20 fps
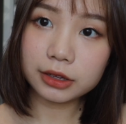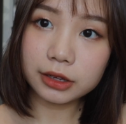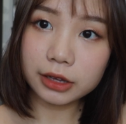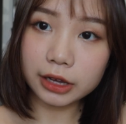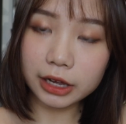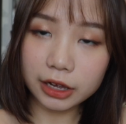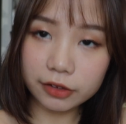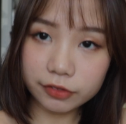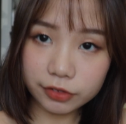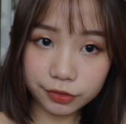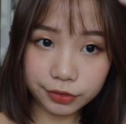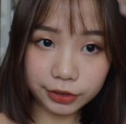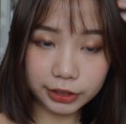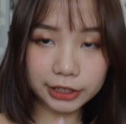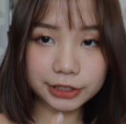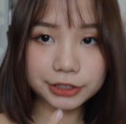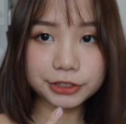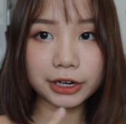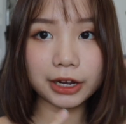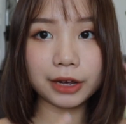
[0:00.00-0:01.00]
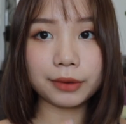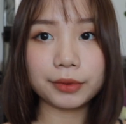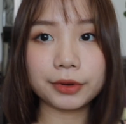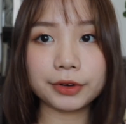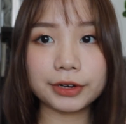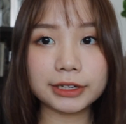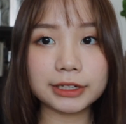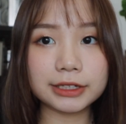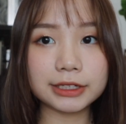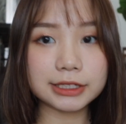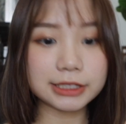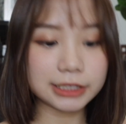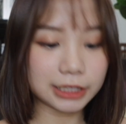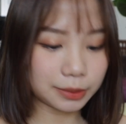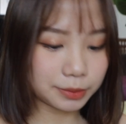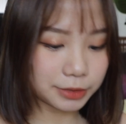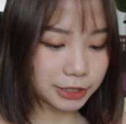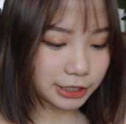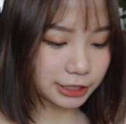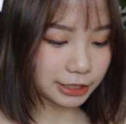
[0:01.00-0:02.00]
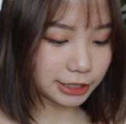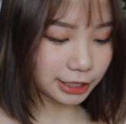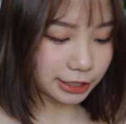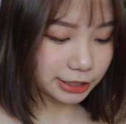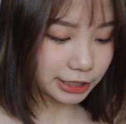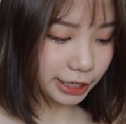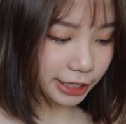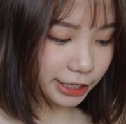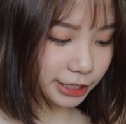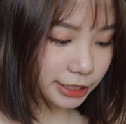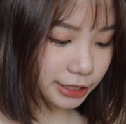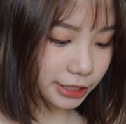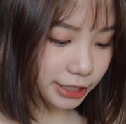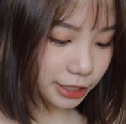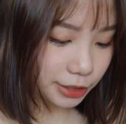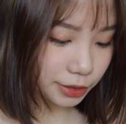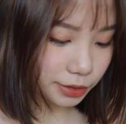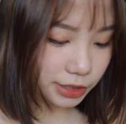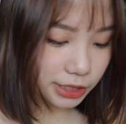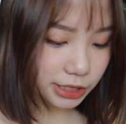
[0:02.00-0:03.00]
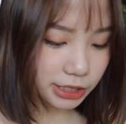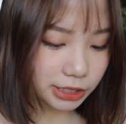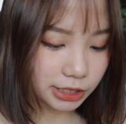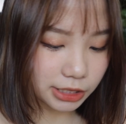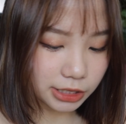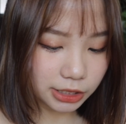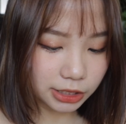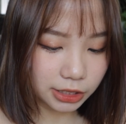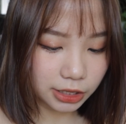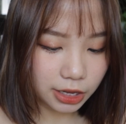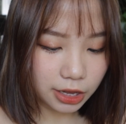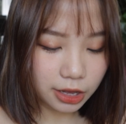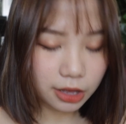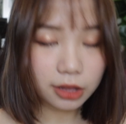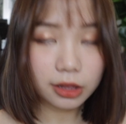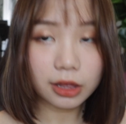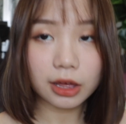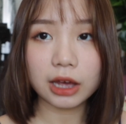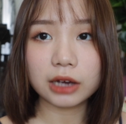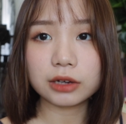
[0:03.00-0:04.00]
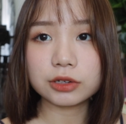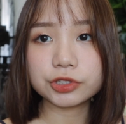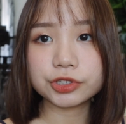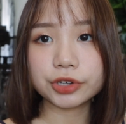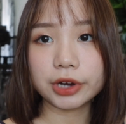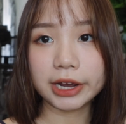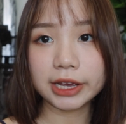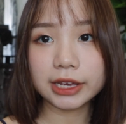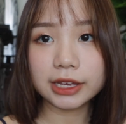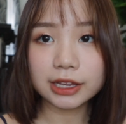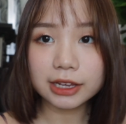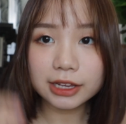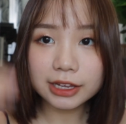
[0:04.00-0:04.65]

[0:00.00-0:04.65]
I haven't really tried wearing this lip tint the entire day to see how drying it